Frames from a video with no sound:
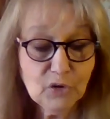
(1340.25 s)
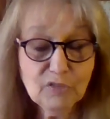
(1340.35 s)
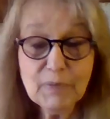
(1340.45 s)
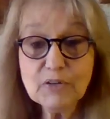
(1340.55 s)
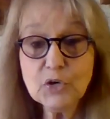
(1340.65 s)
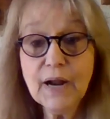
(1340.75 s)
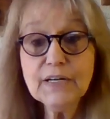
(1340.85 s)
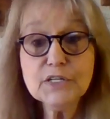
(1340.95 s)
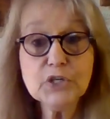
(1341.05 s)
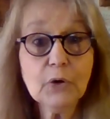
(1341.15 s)
You've been
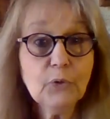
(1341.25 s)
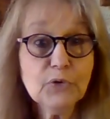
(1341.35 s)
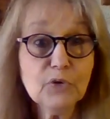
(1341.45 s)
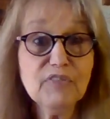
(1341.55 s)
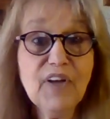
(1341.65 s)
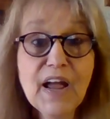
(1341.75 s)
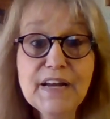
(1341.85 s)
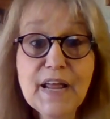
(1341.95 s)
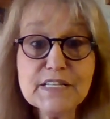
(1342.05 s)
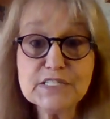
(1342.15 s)
trying to juggle your
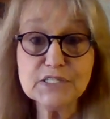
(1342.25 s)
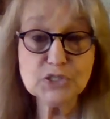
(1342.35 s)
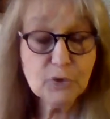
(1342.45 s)
finances.